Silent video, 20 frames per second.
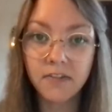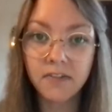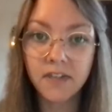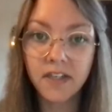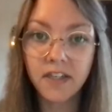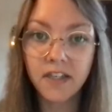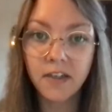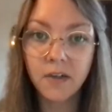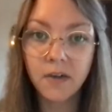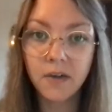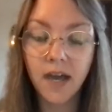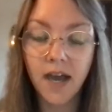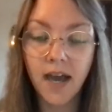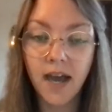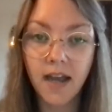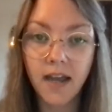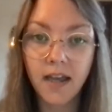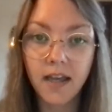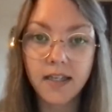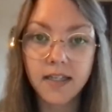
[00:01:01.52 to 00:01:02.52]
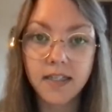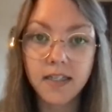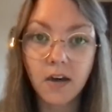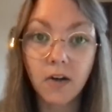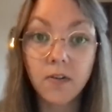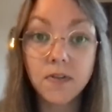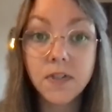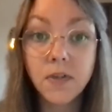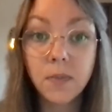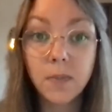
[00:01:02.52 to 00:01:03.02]
video, I
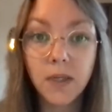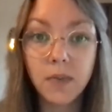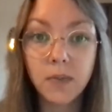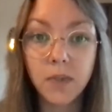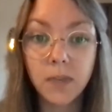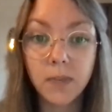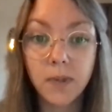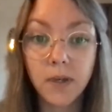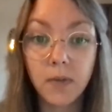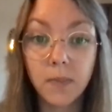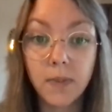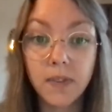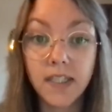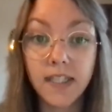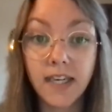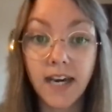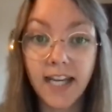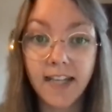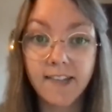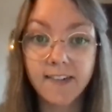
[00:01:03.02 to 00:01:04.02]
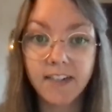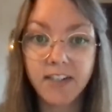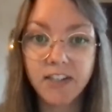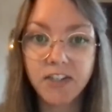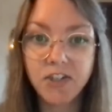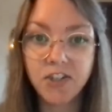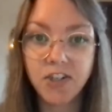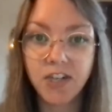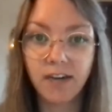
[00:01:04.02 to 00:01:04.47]
also made one about Billie Eilish